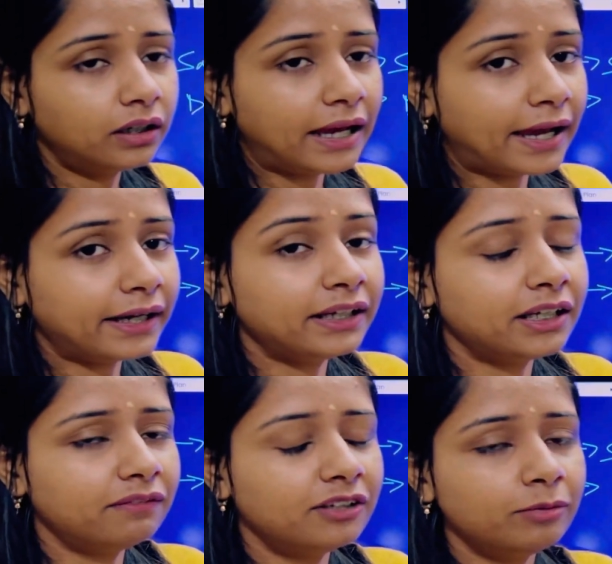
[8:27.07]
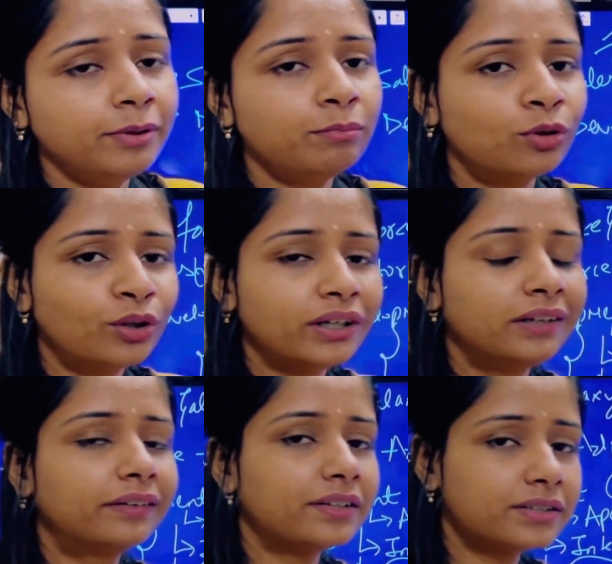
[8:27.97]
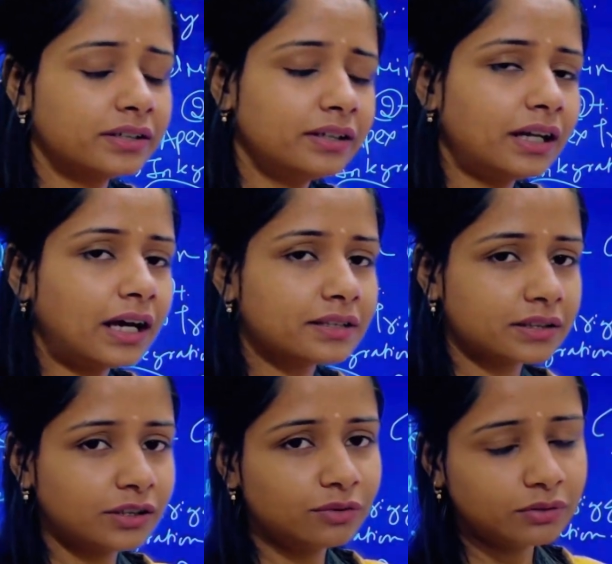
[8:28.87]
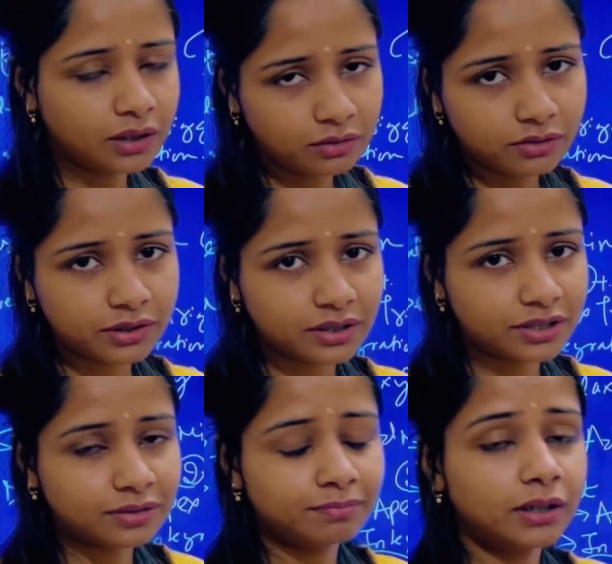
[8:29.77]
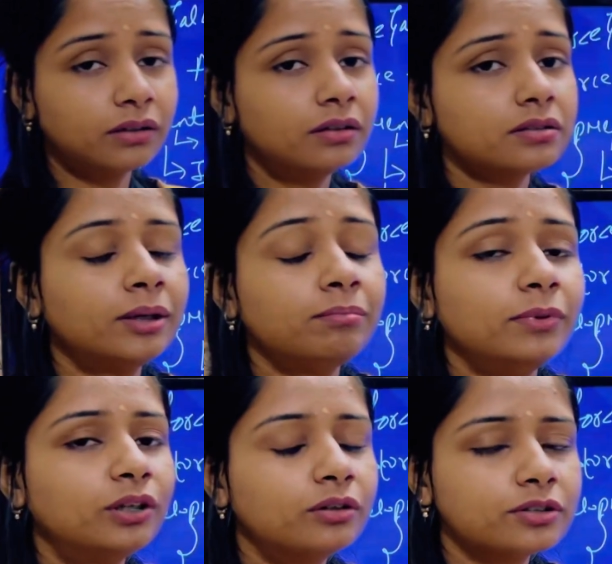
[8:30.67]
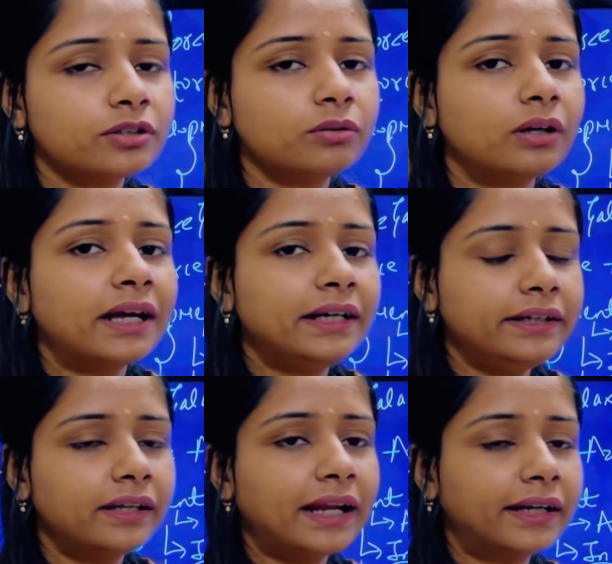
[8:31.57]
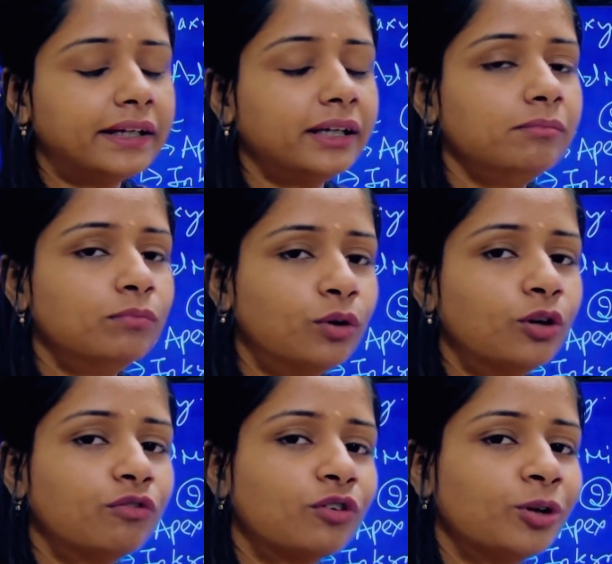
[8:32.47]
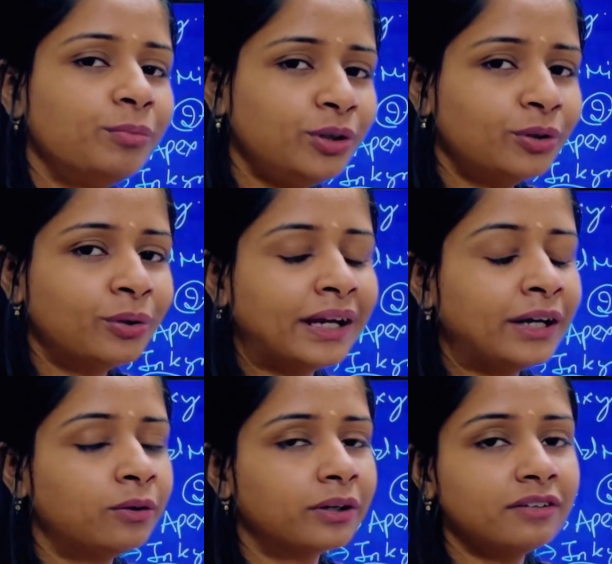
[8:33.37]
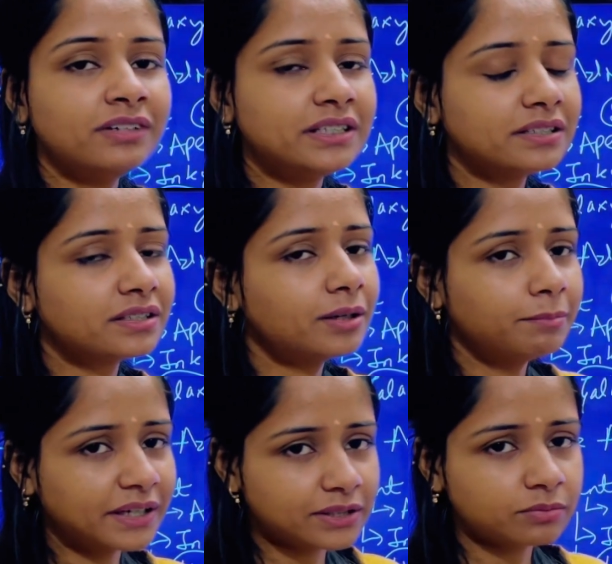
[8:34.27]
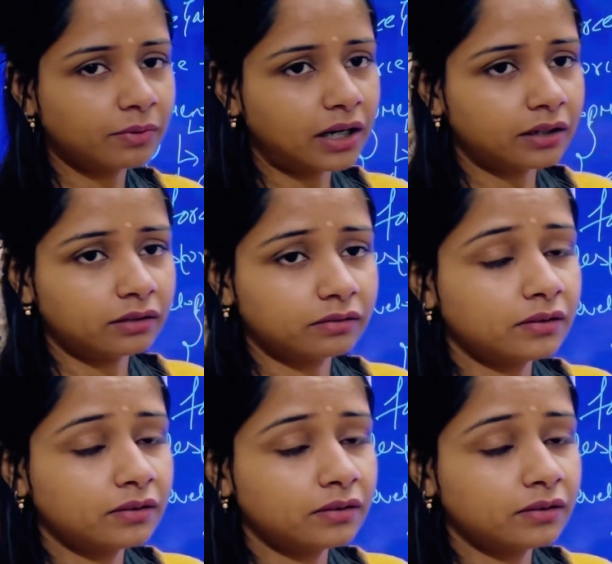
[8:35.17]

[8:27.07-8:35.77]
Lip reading: and he will be more interested in asking you the questions because you are interacting more from your end, okay, which is the best part.